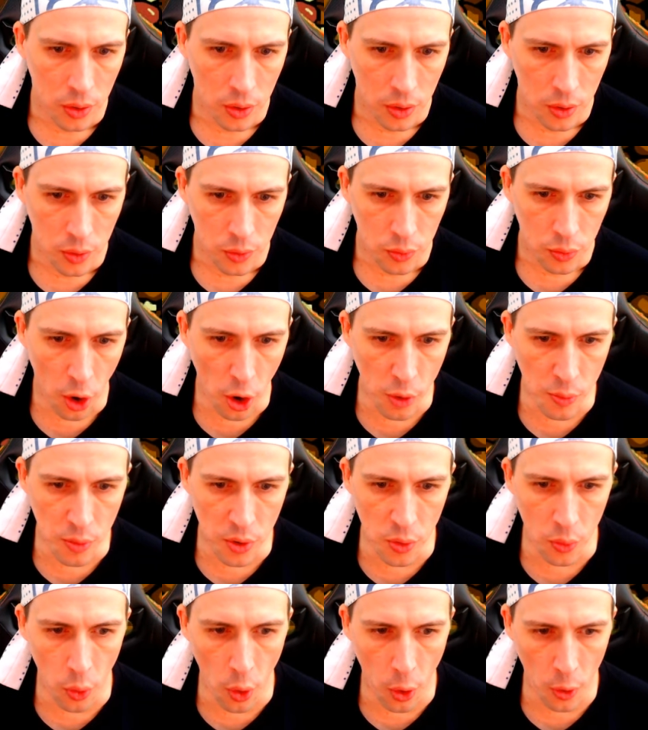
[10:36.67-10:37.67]

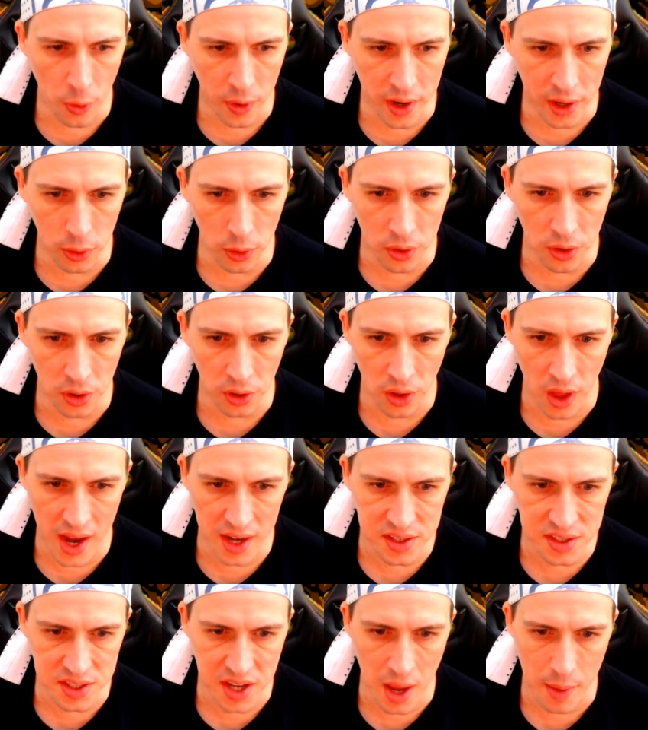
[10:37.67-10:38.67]
Roman warrior lookalikes
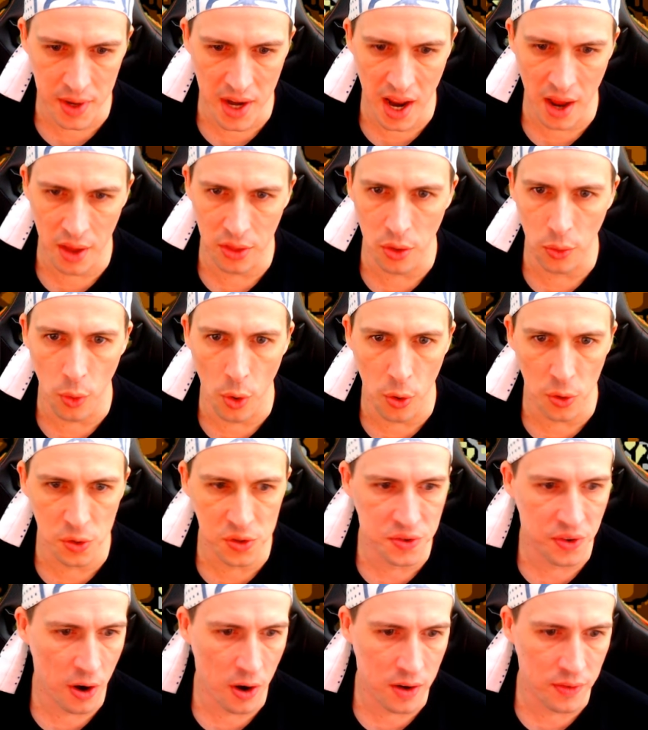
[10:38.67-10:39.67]
coming out of the walls
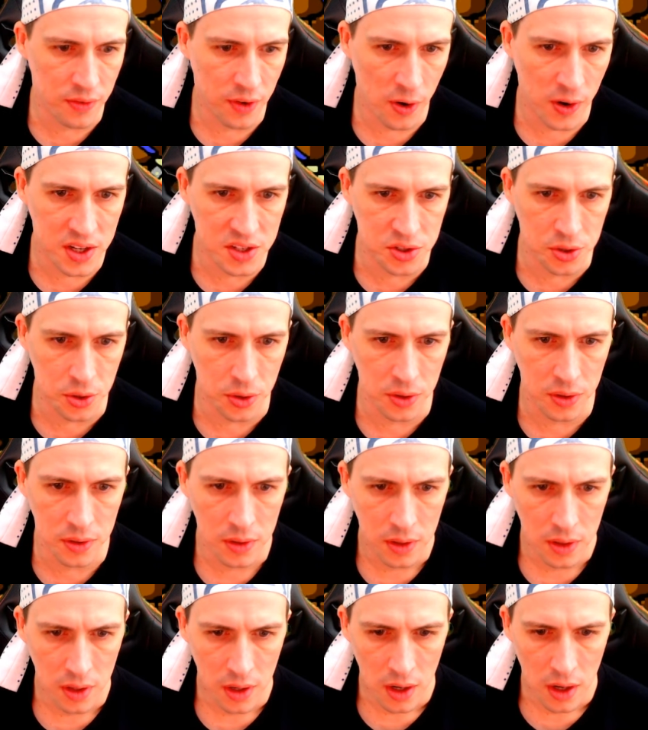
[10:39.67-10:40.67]
very, very soon.
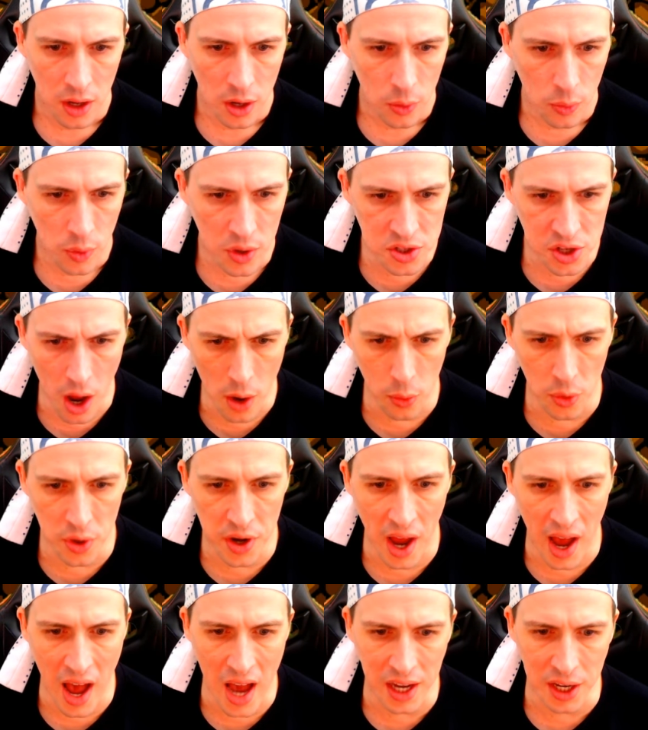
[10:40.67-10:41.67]
Which I would
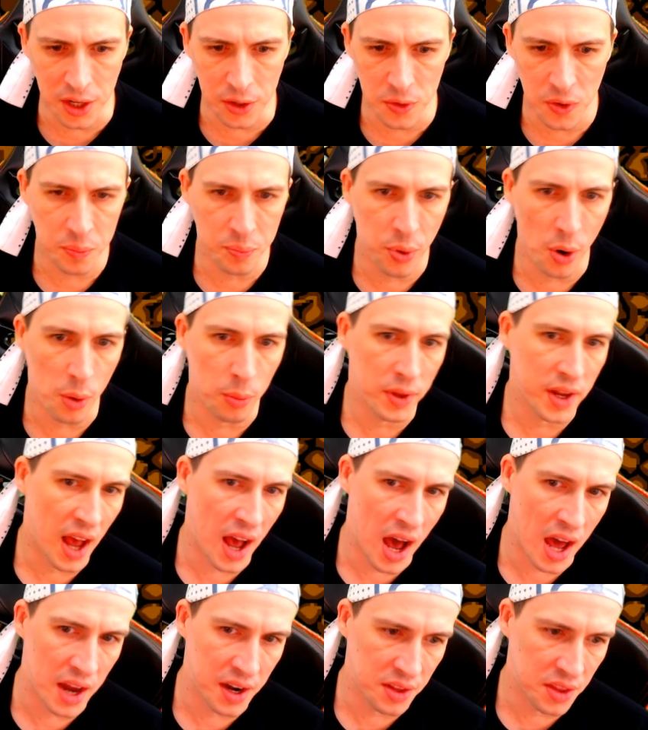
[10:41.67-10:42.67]
argue are probably
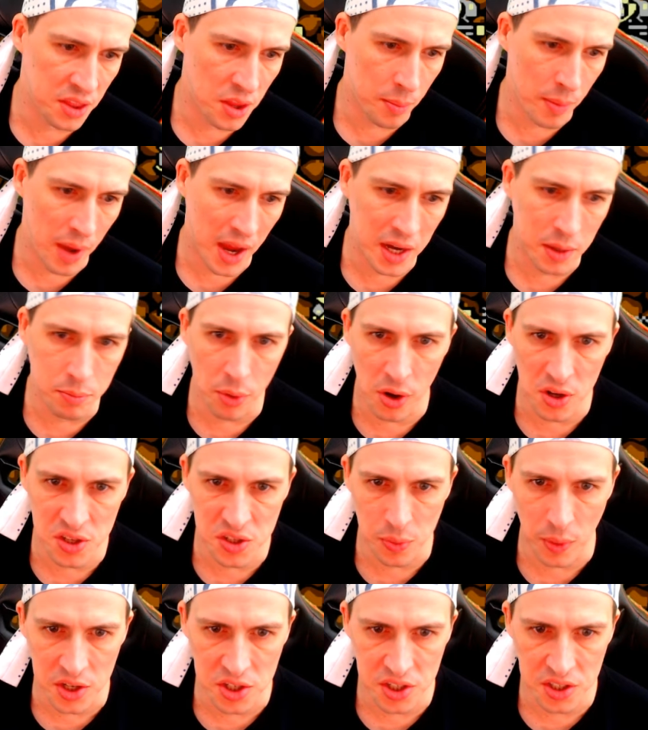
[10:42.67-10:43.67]
harder than the main boss
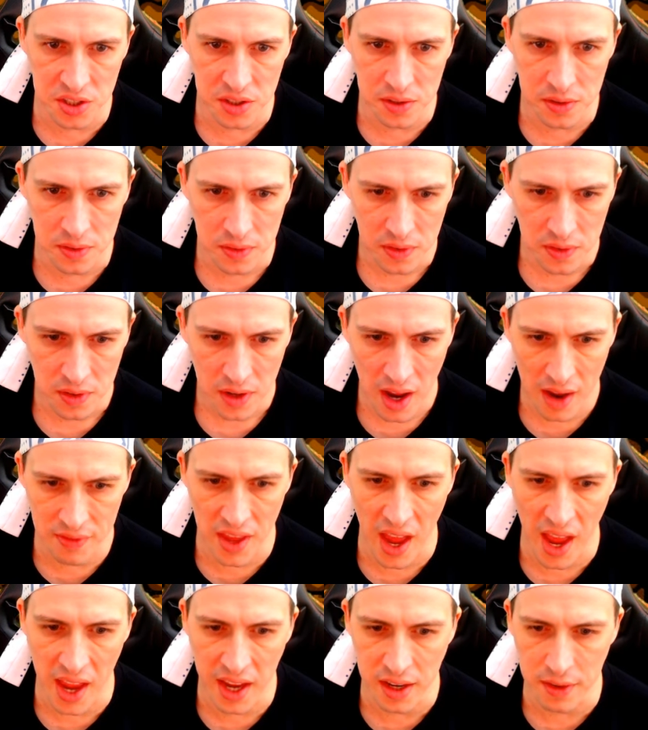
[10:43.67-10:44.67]
once you have the
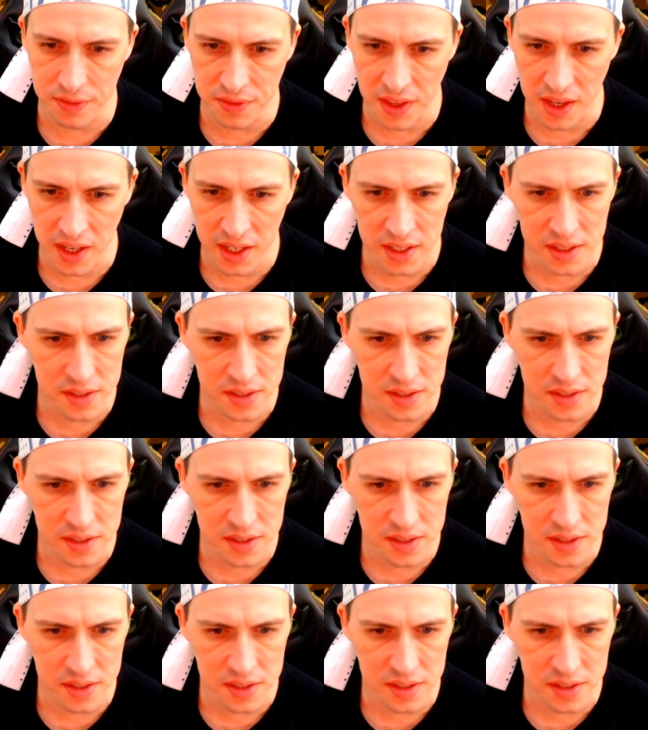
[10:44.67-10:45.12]
hang of things.